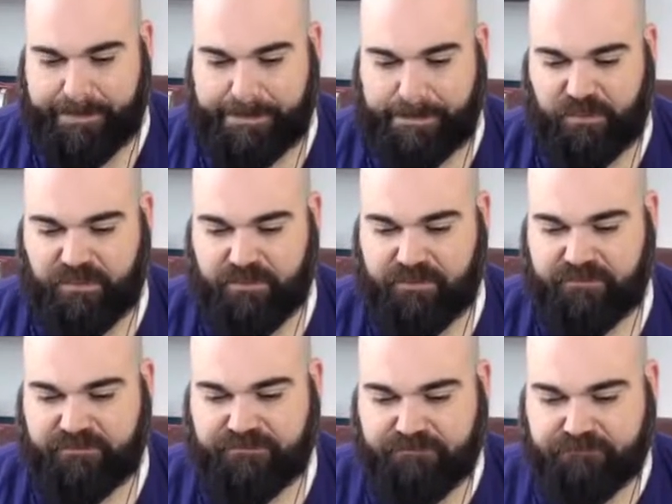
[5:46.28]

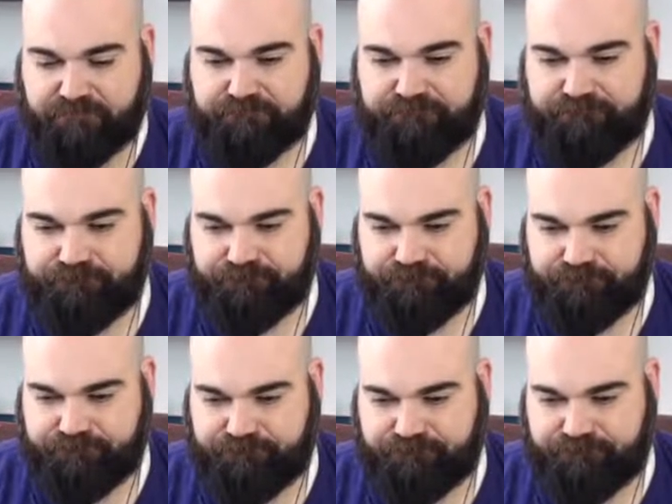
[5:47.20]

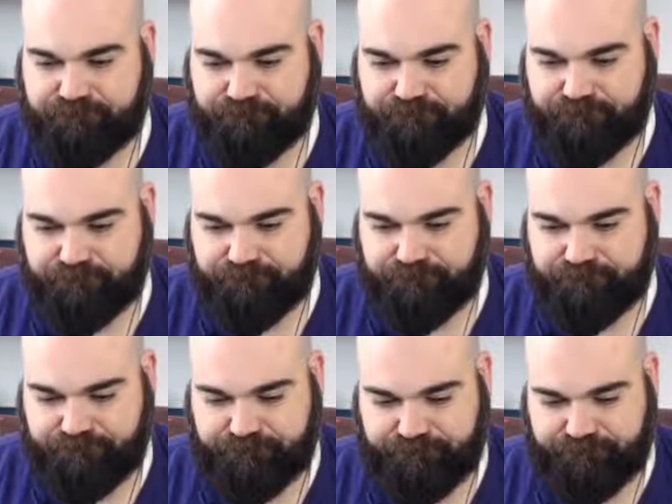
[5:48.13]

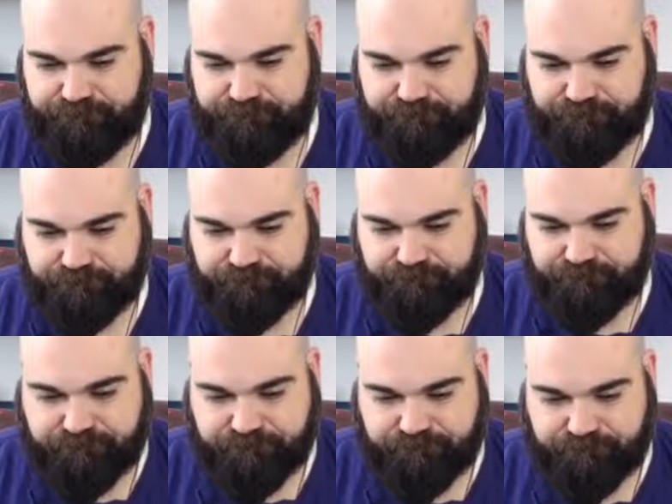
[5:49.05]

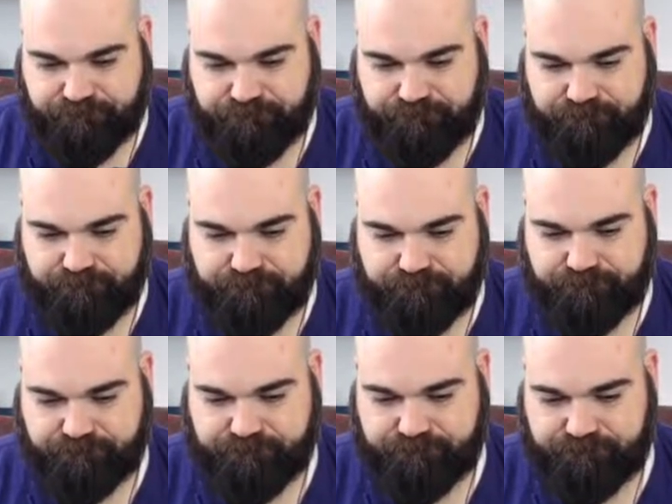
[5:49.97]

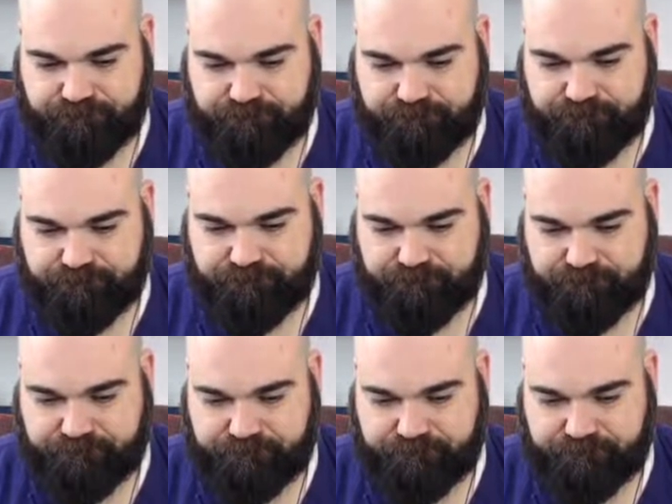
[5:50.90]
This person isn't speaking.